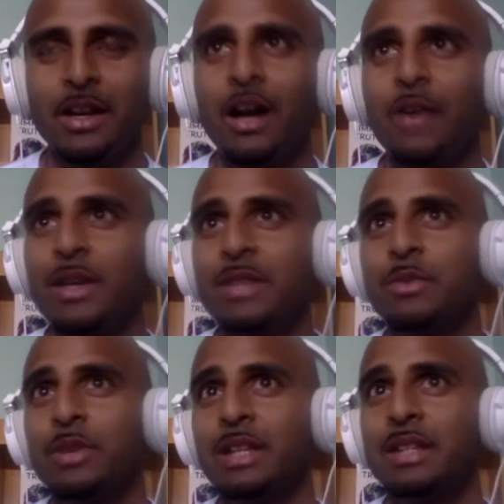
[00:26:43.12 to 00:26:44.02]
Always
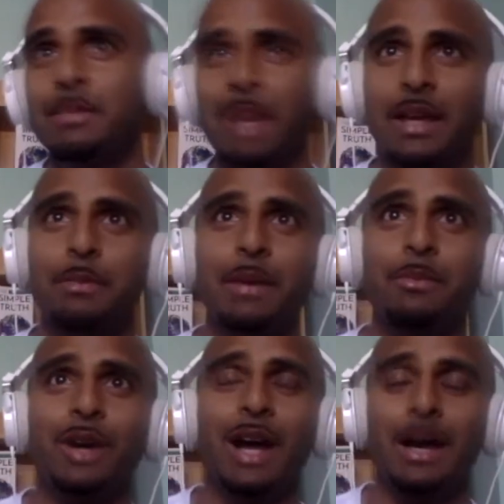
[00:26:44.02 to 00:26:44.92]
wanting to make
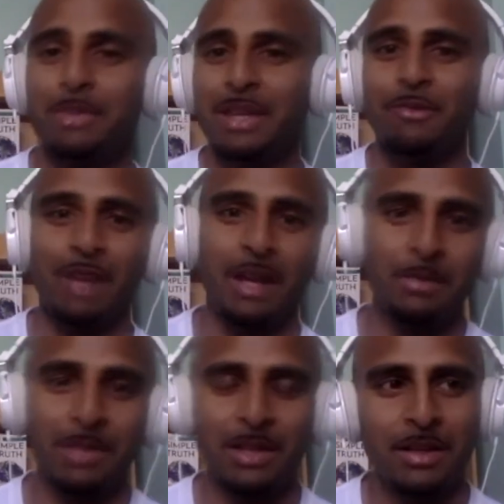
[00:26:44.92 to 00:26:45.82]
people happy around
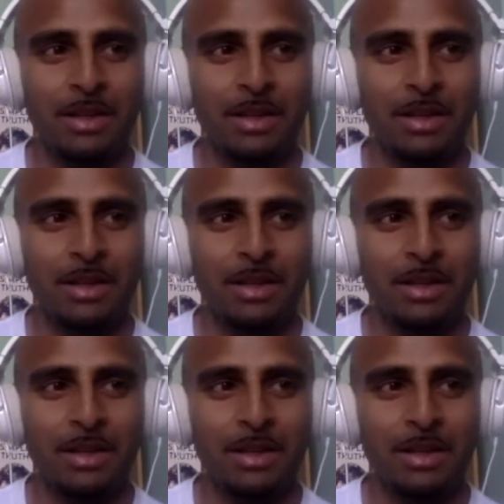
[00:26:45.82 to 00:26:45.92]
me.